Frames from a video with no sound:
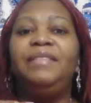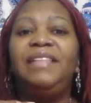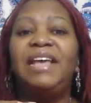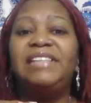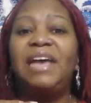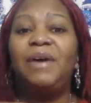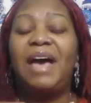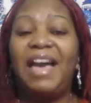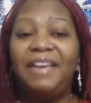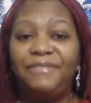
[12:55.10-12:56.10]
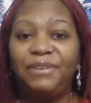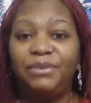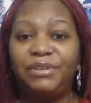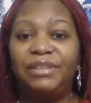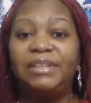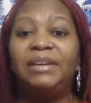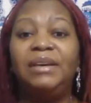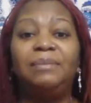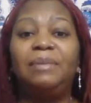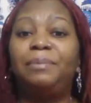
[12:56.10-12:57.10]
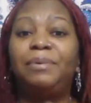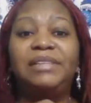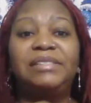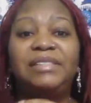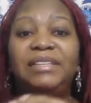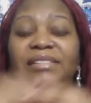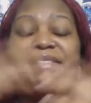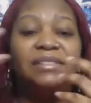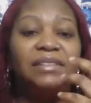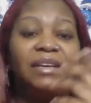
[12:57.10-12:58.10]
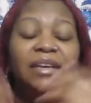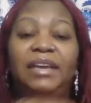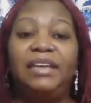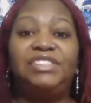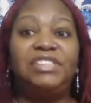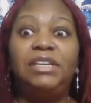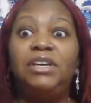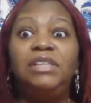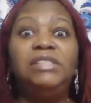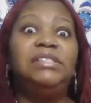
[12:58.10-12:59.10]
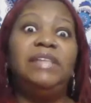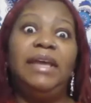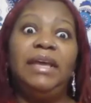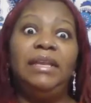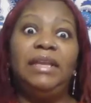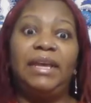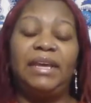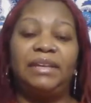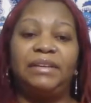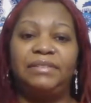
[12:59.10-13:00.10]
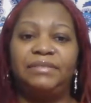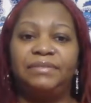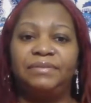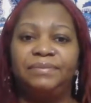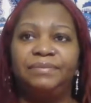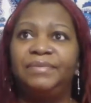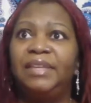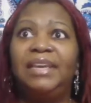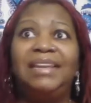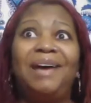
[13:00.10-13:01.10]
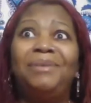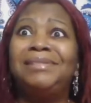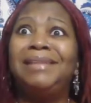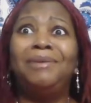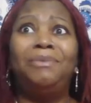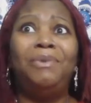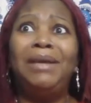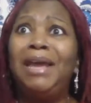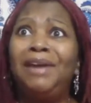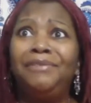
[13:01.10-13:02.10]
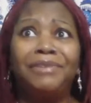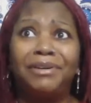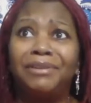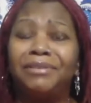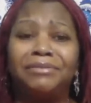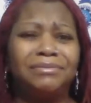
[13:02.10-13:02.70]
That's how I feel good. My bracelets, she couldn't stand it. And I was like, whatever.